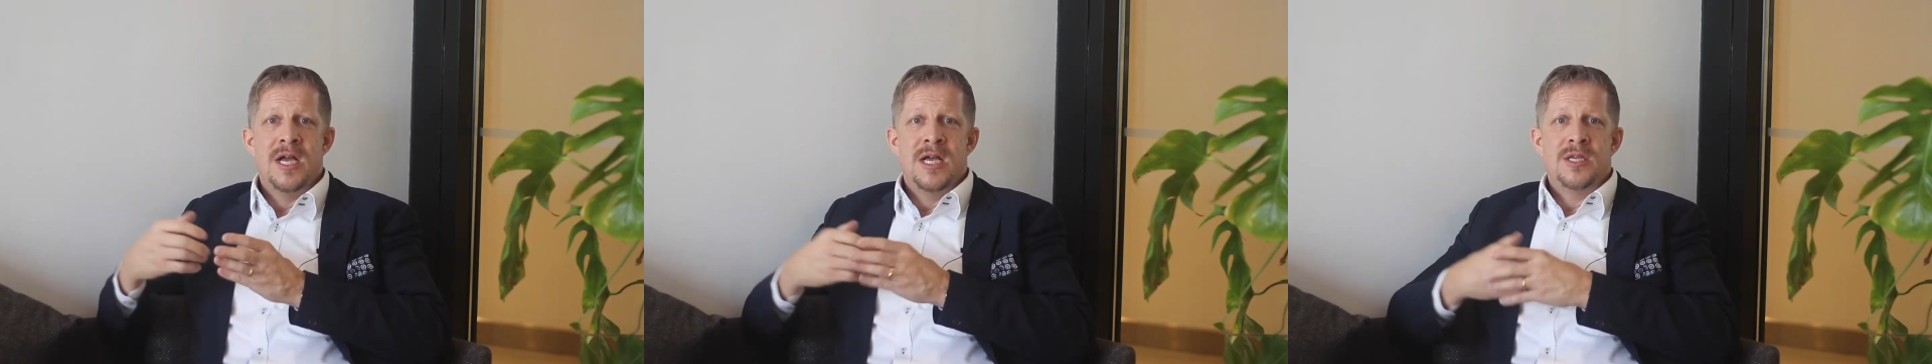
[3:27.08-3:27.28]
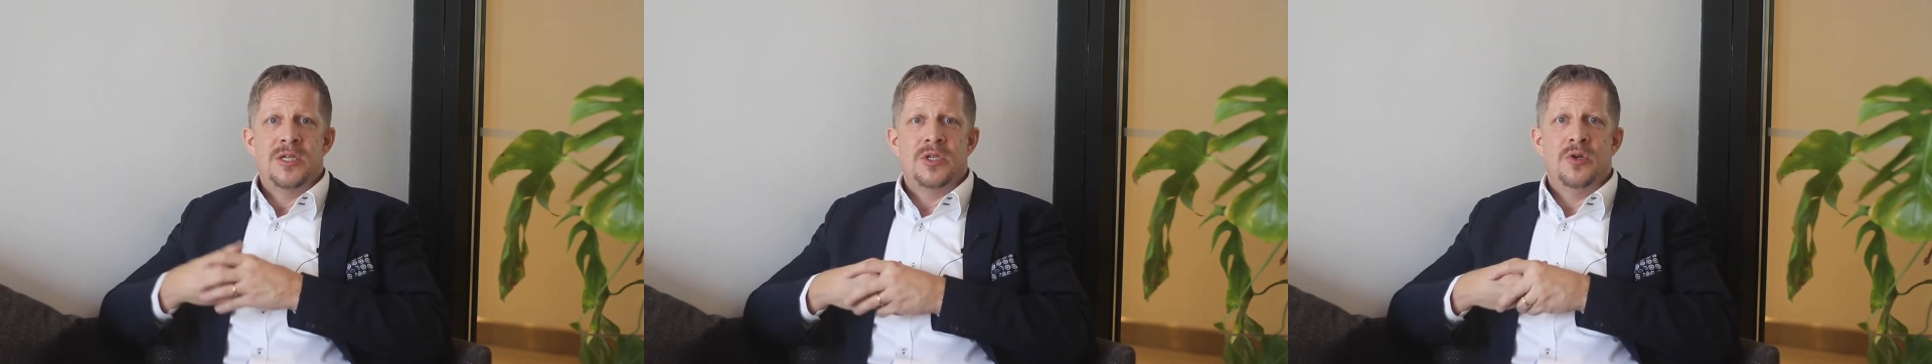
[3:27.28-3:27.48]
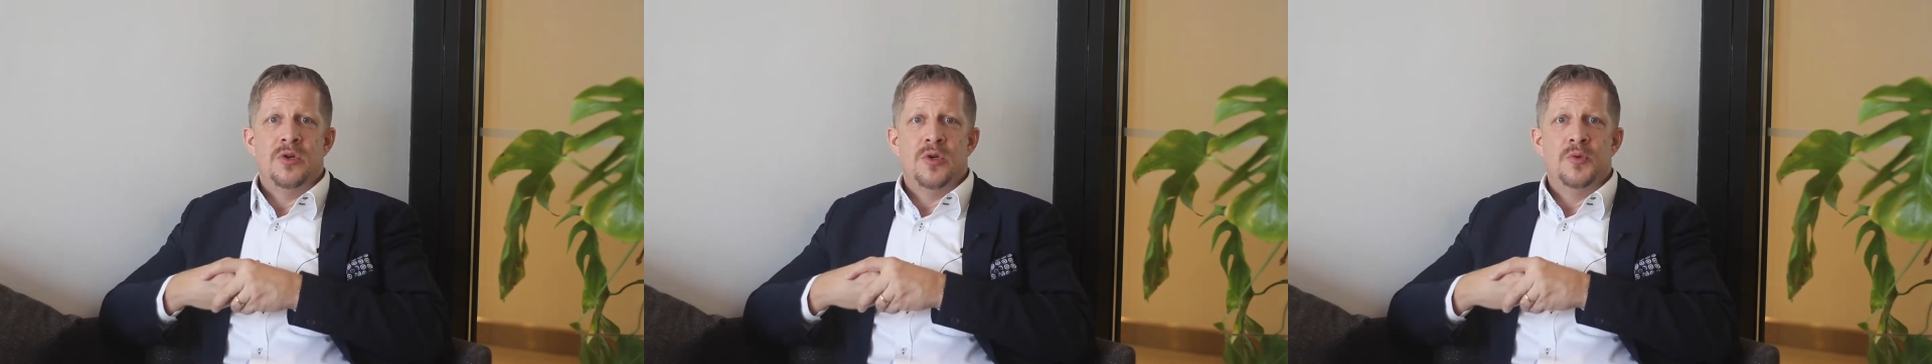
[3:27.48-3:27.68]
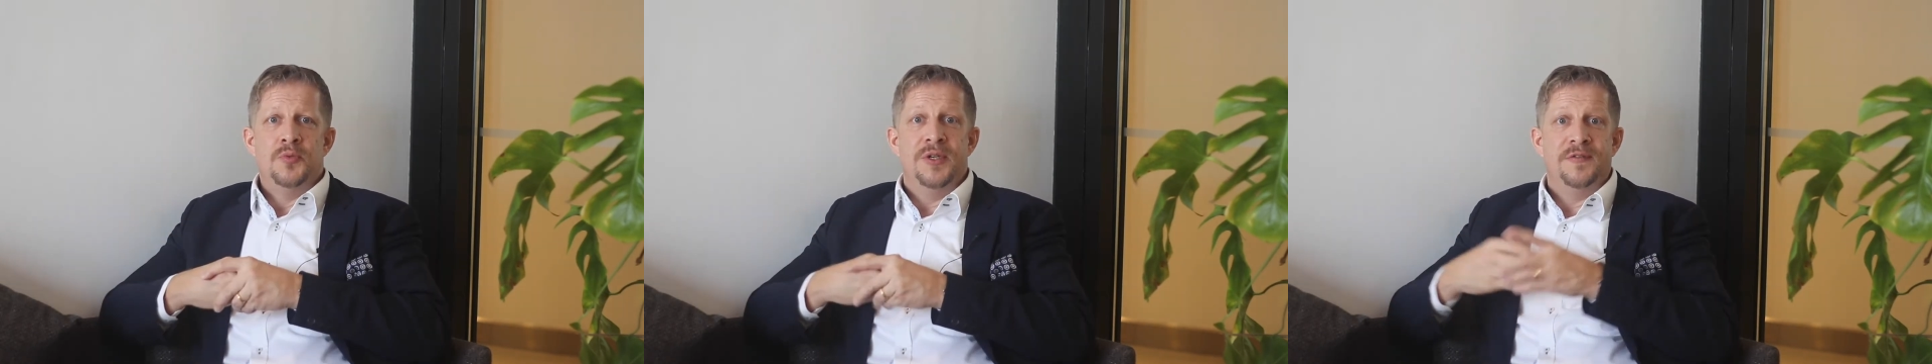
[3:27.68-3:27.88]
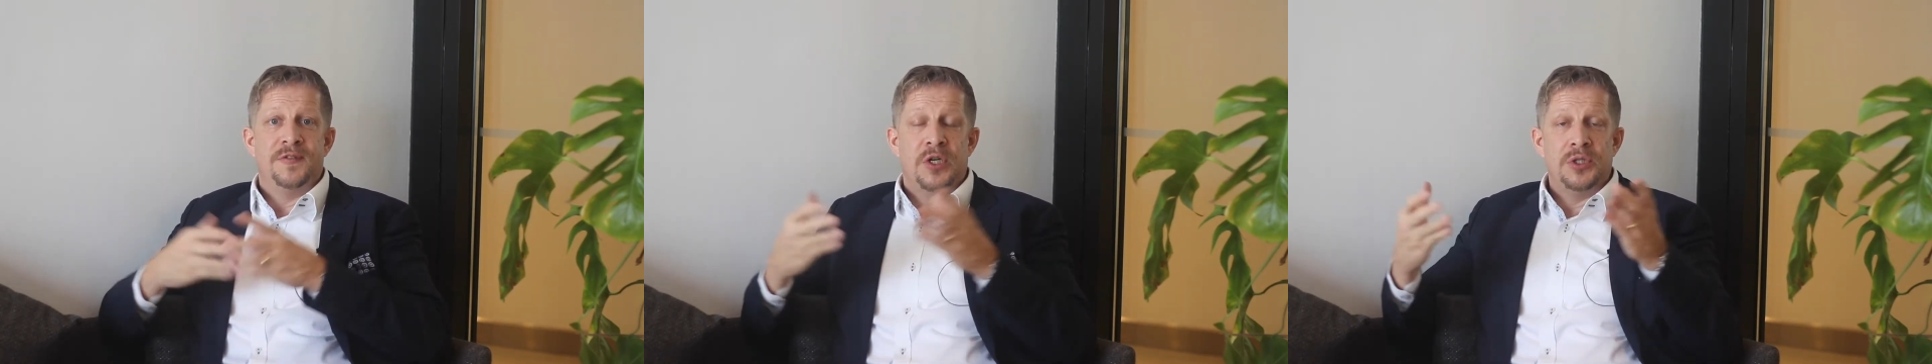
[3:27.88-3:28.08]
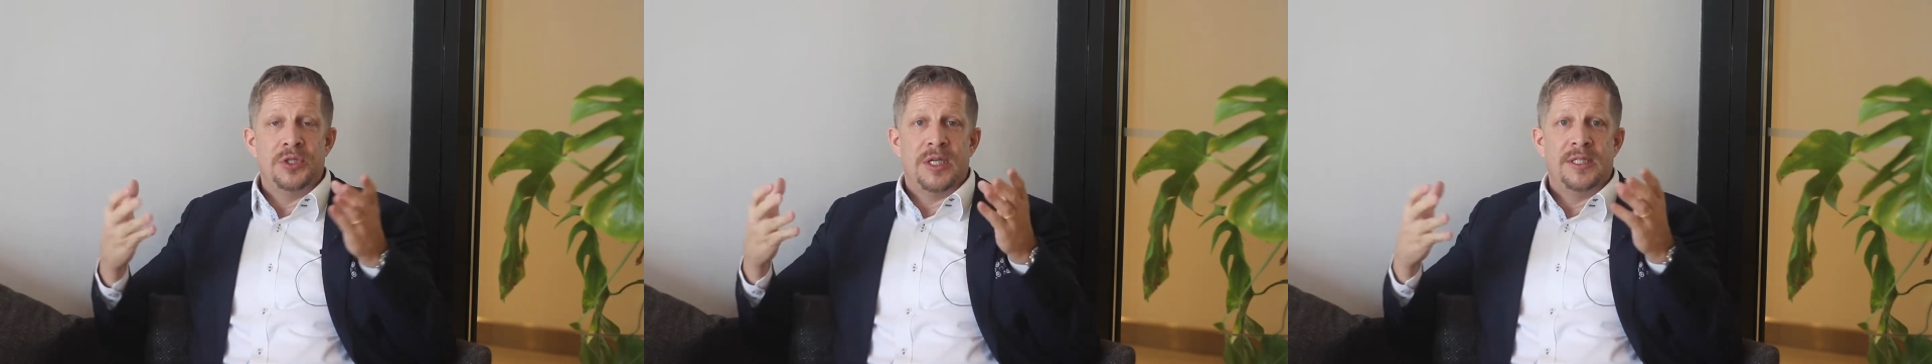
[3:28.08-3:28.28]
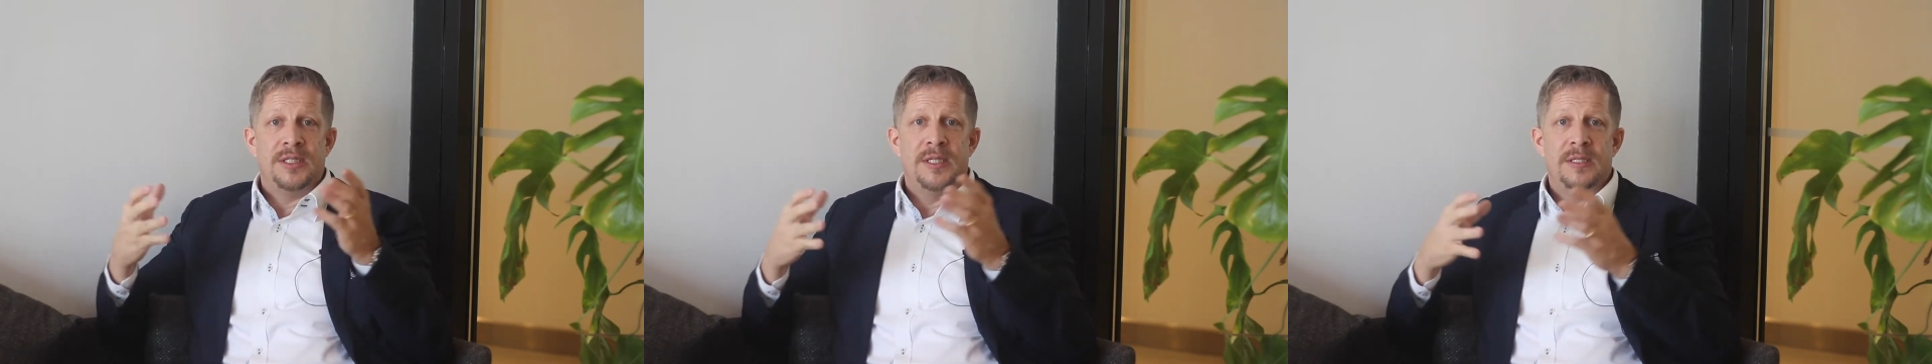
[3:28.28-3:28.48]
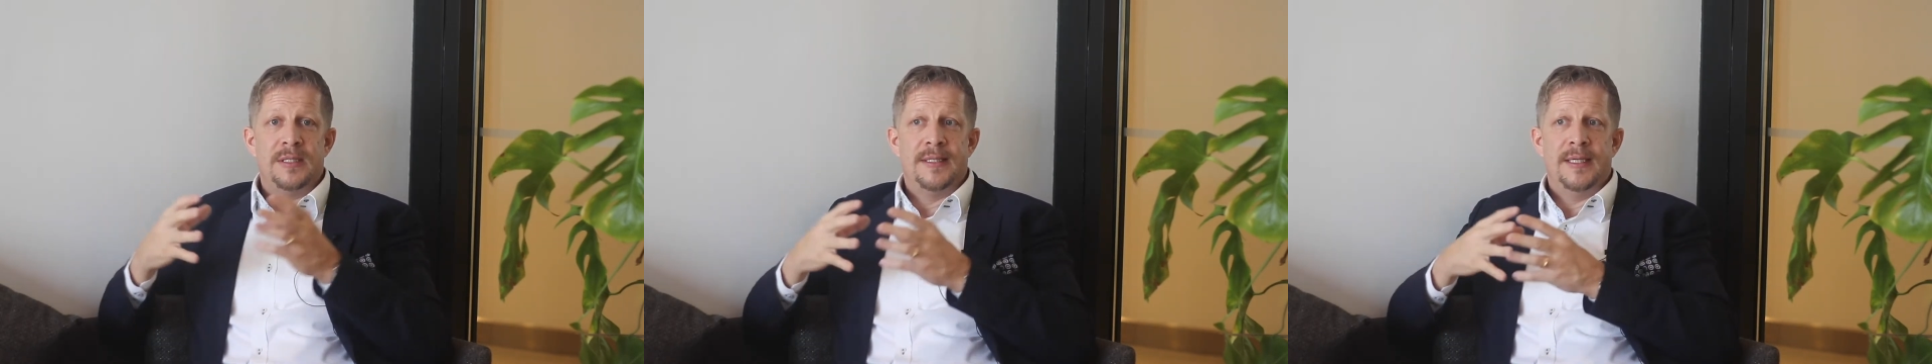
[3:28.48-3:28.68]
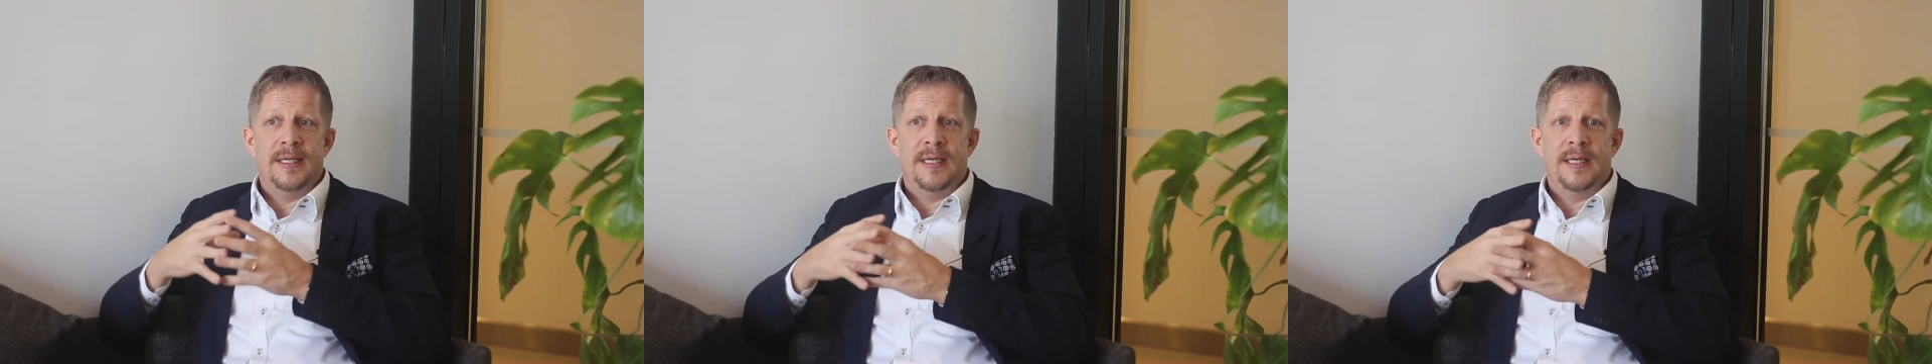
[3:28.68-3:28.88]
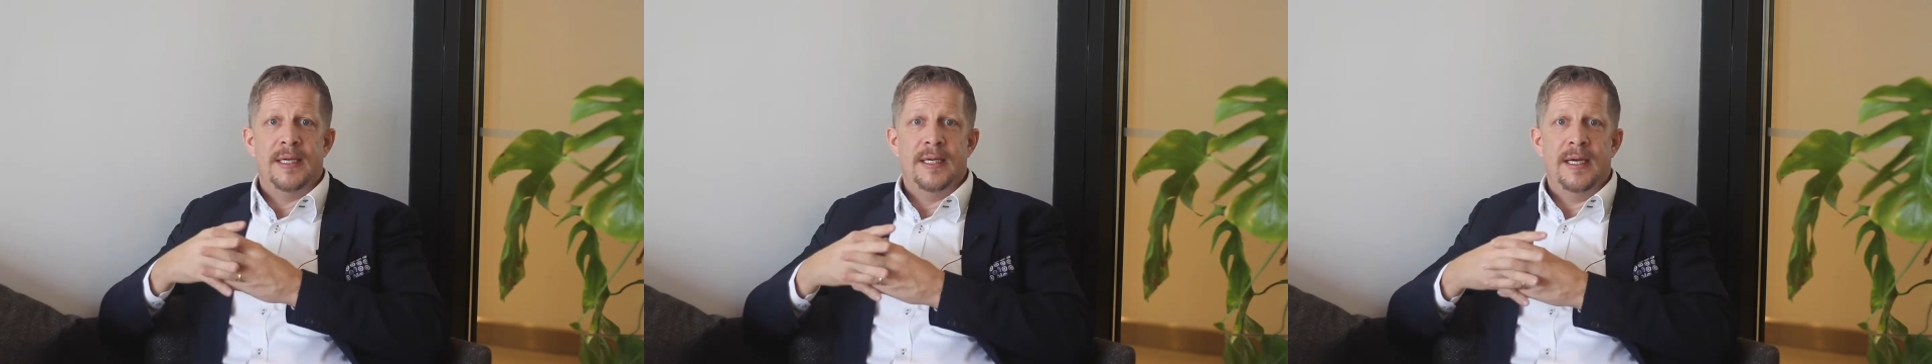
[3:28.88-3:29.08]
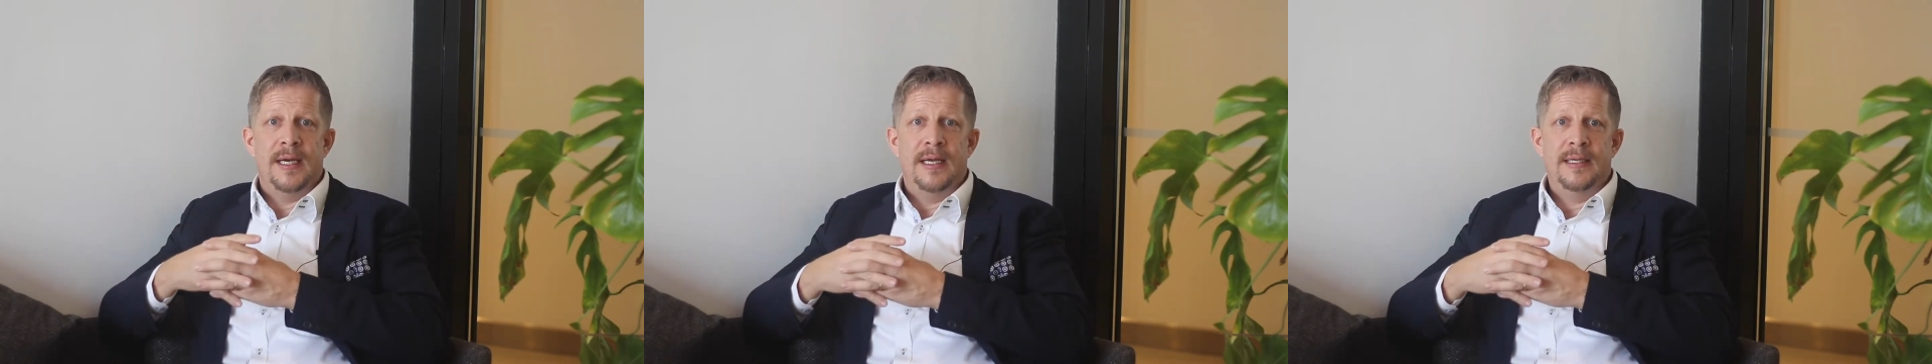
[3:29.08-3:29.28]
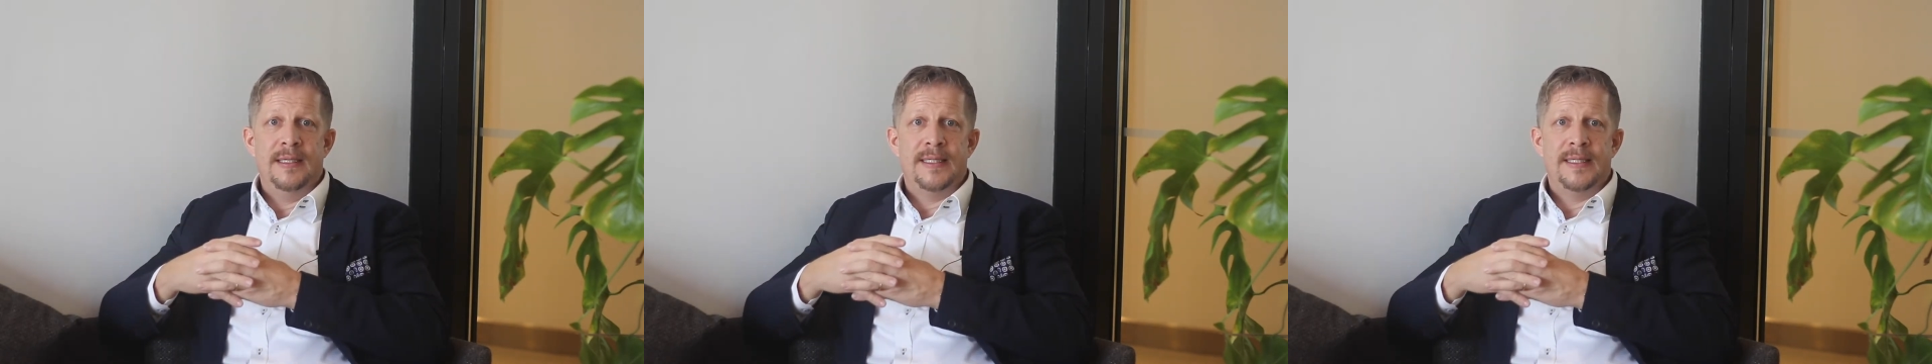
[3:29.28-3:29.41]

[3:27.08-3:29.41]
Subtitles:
So we've contacted a